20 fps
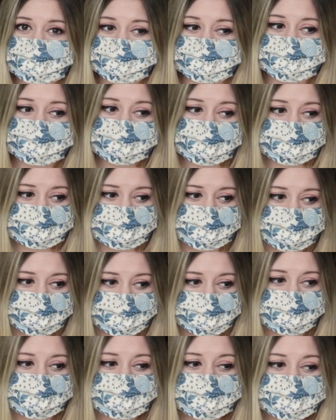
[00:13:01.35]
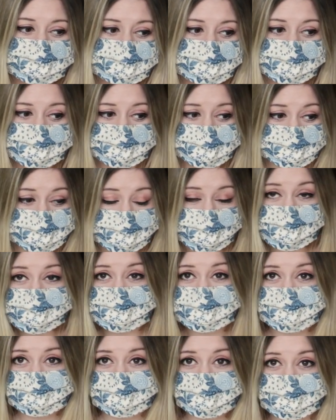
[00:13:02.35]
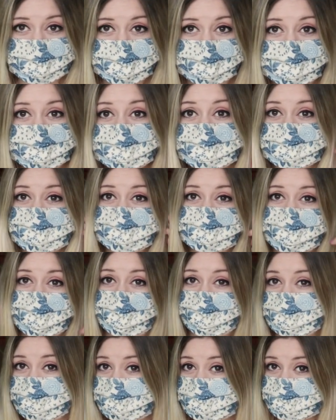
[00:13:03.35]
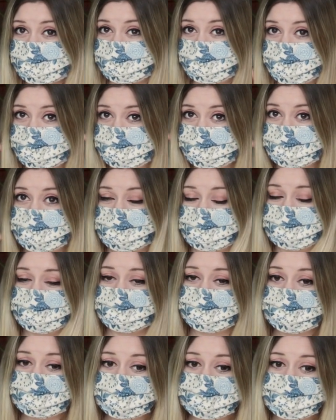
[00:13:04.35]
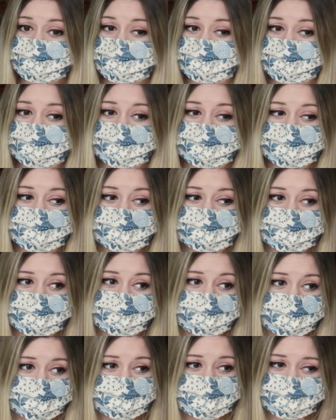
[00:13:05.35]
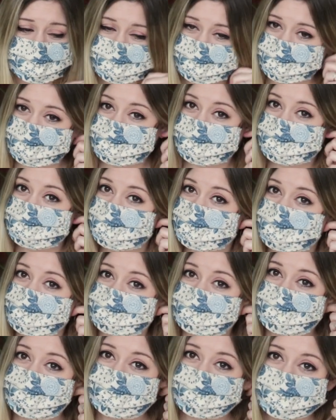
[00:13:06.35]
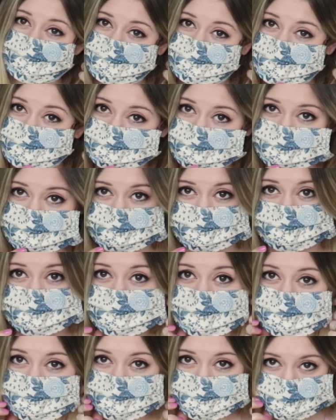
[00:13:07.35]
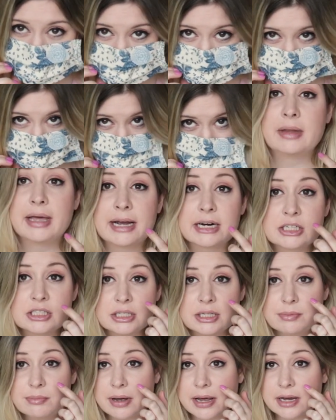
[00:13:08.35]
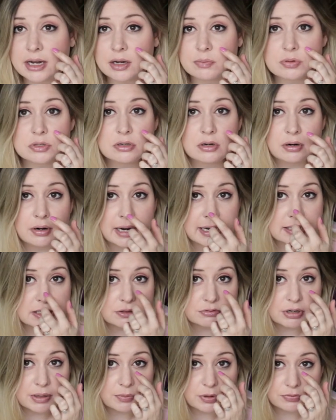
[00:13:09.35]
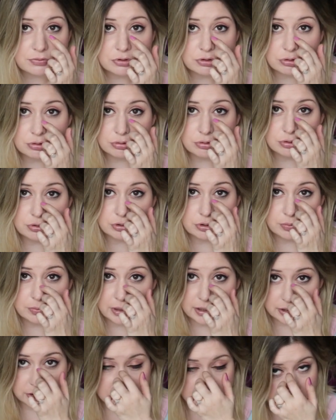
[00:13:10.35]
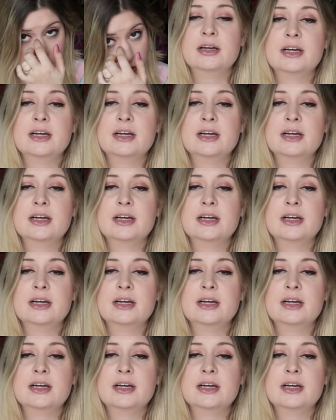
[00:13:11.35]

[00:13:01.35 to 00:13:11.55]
I mean, there's a whole market now of the chains that people have. And I'm wondering, I'm gonna take this off, hang on. Actually, hasn't rubbed off too much.